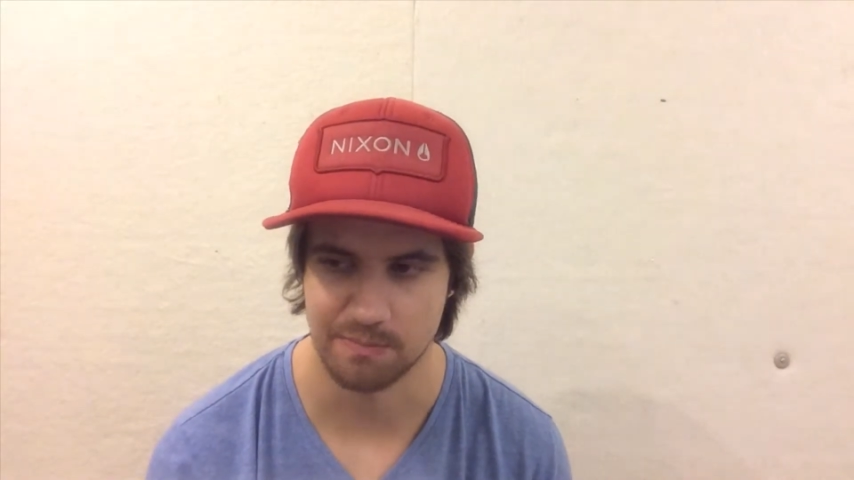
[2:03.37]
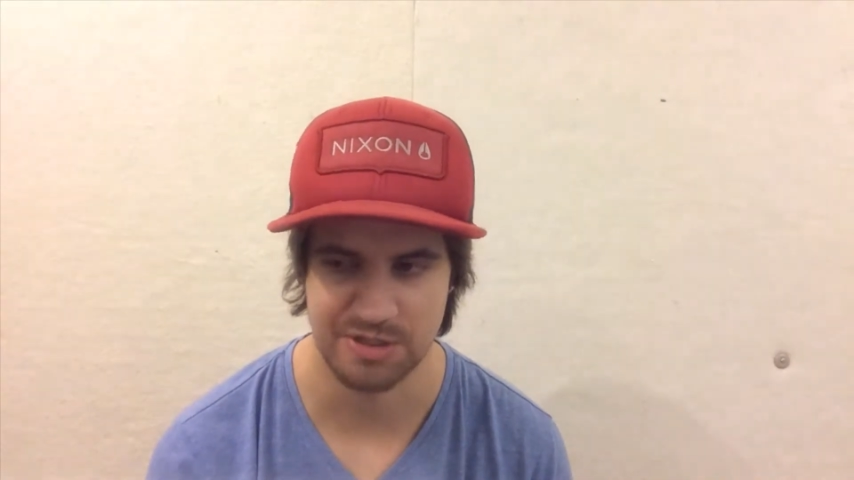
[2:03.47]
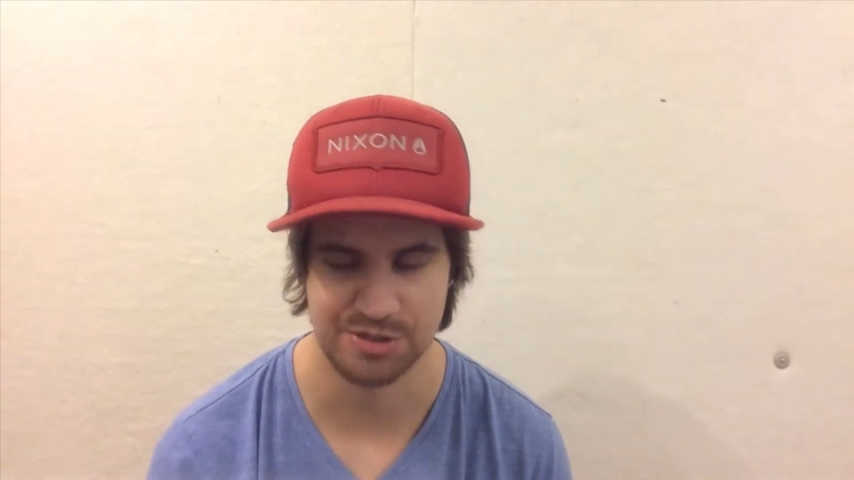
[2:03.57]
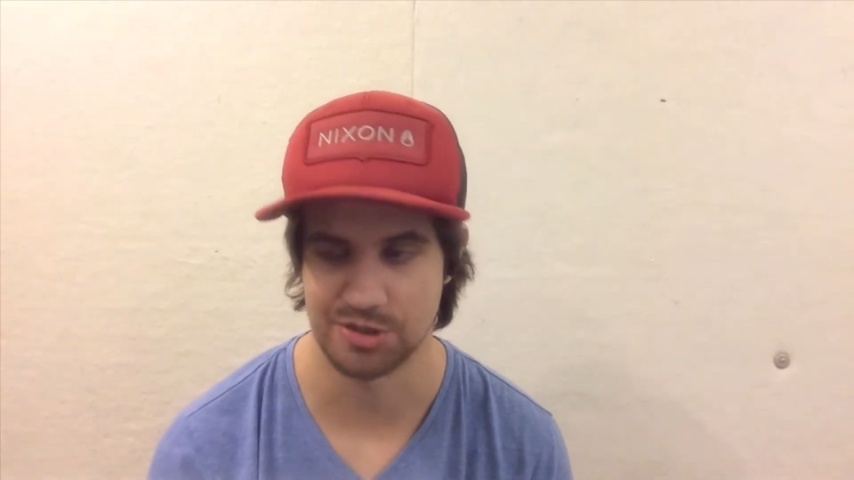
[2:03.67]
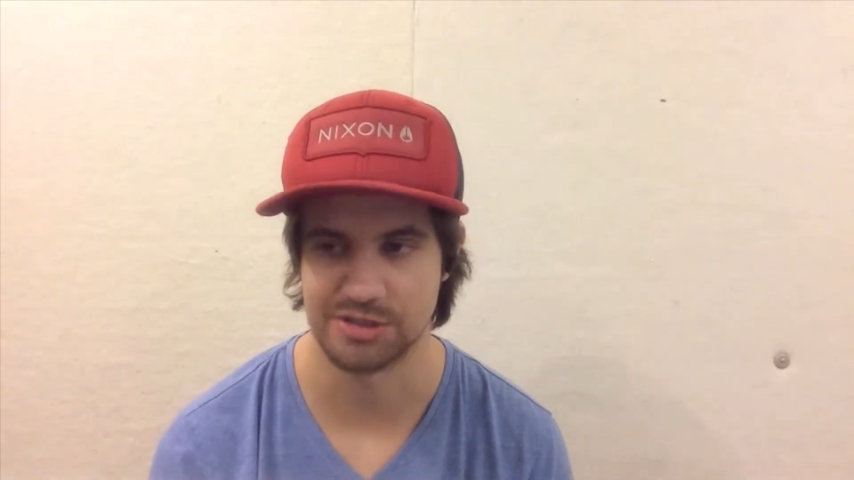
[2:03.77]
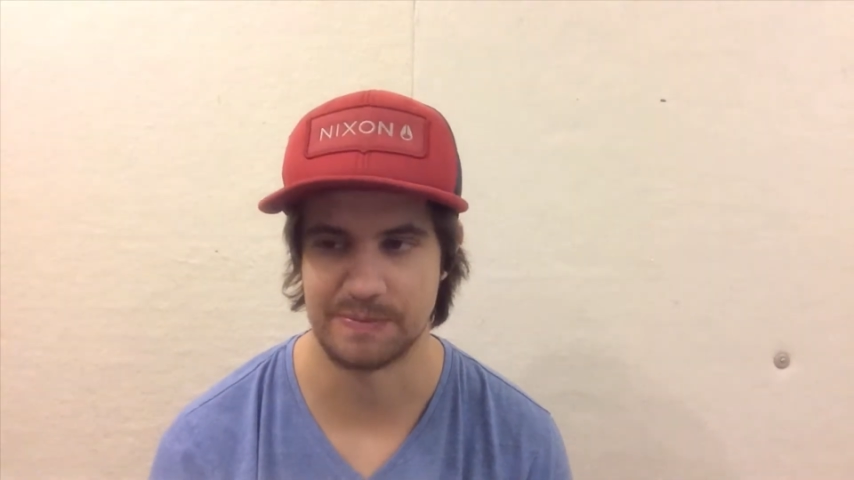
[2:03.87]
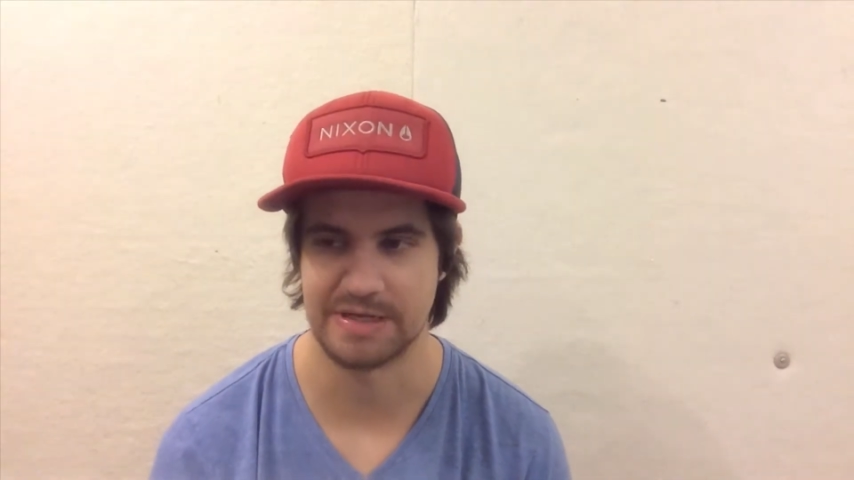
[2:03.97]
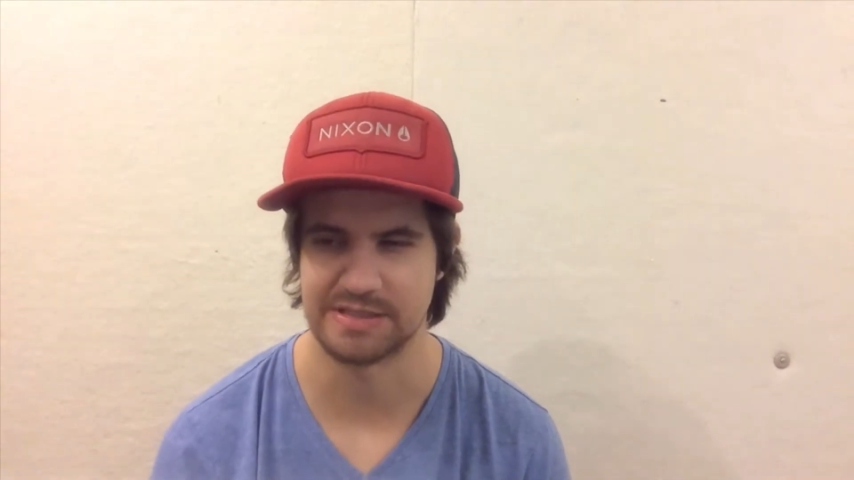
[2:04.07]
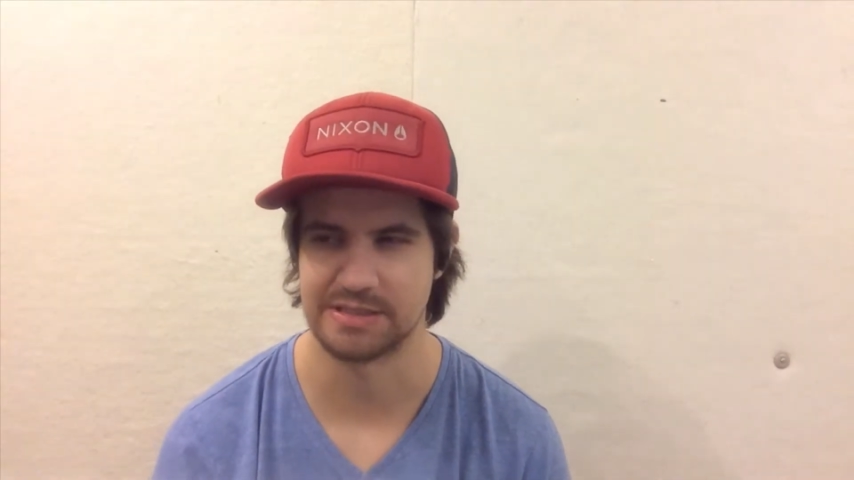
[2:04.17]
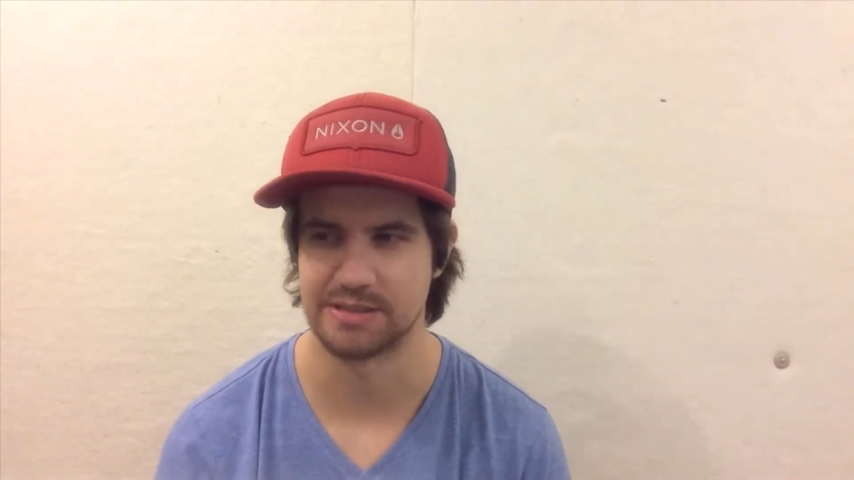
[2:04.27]
Insurance
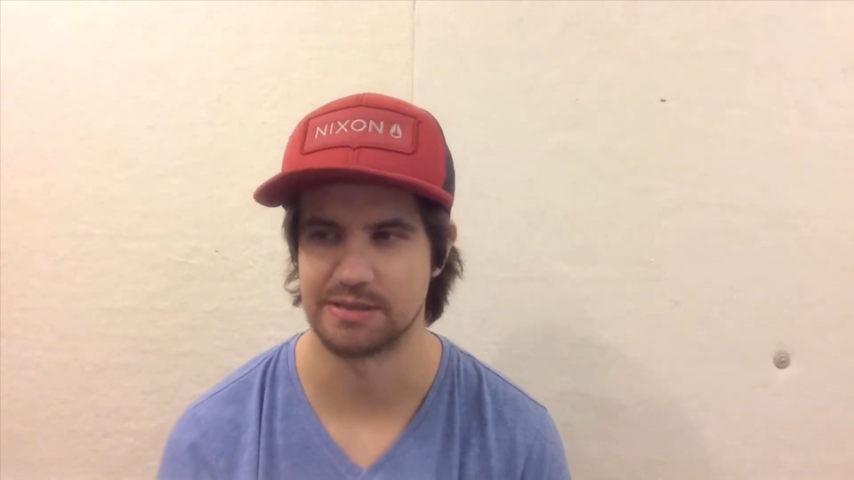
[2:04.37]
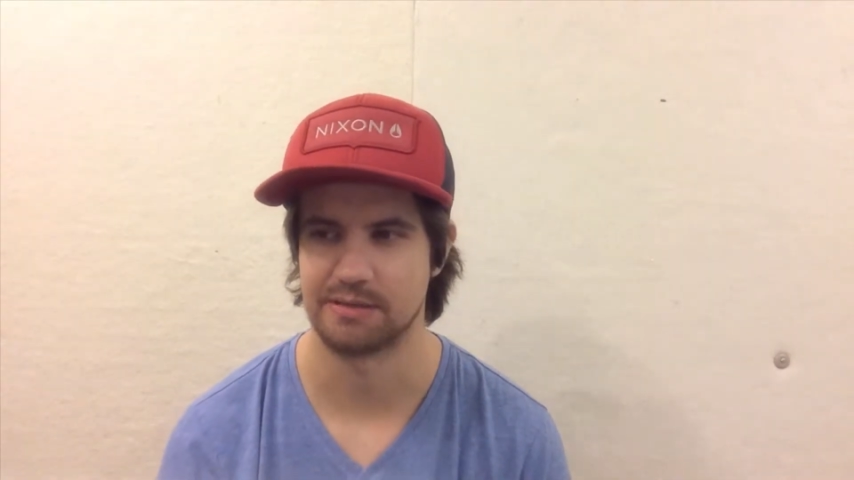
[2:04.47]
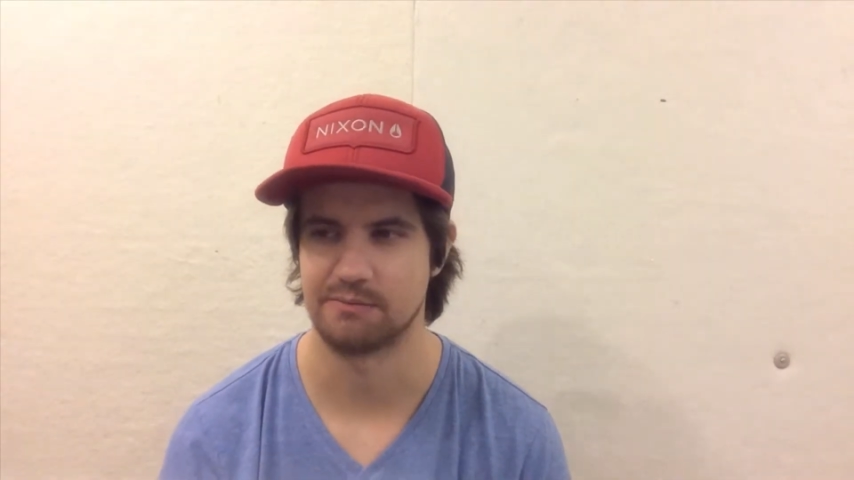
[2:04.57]
makes it